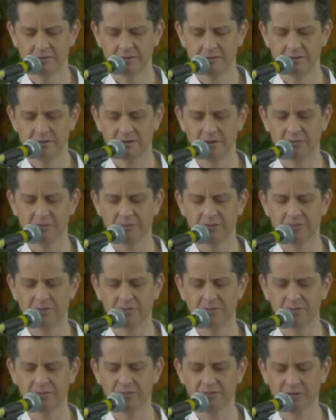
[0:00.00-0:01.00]
And help them
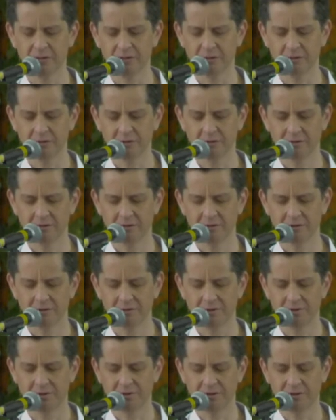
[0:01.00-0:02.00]
also
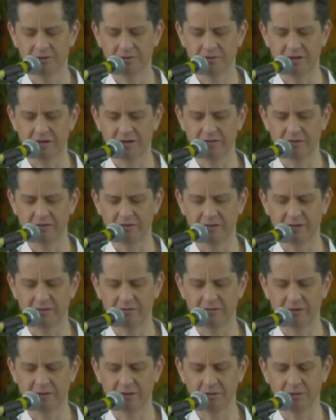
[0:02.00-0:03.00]
know this Father in
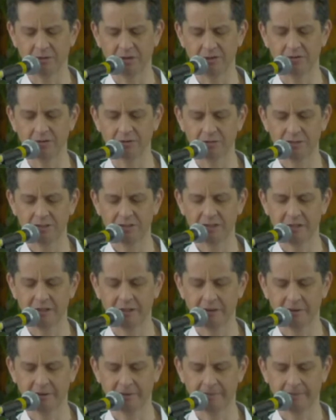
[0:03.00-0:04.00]
heaven that we all share.
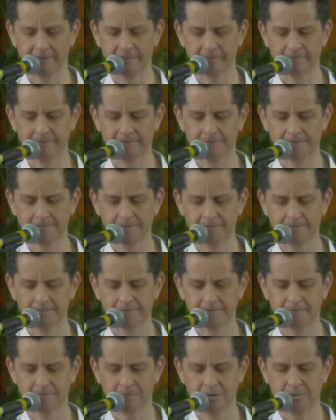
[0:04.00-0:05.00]

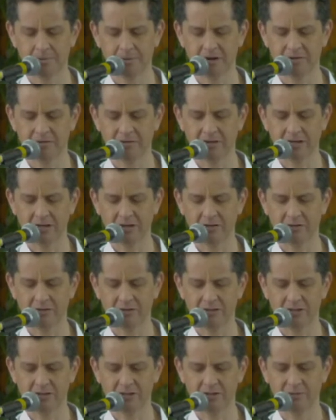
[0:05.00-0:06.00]
Pray for that
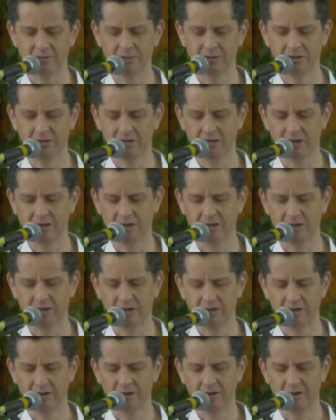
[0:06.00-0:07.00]
Christian community
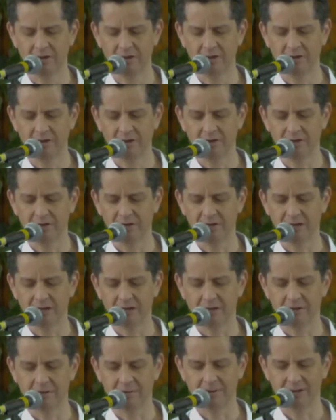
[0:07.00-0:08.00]
on that
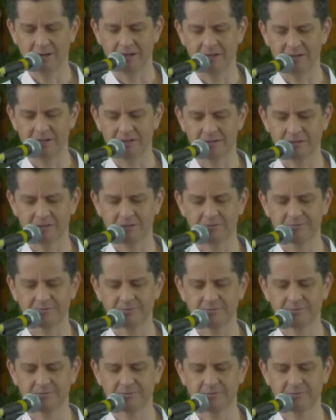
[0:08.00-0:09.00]
place,
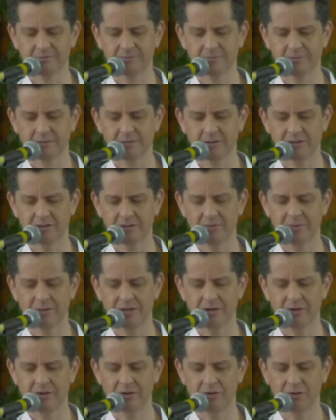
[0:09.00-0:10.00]
that they
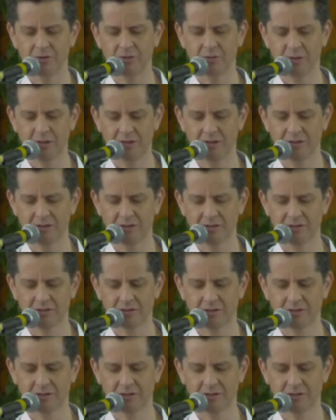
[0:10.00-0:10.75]
bear good witness.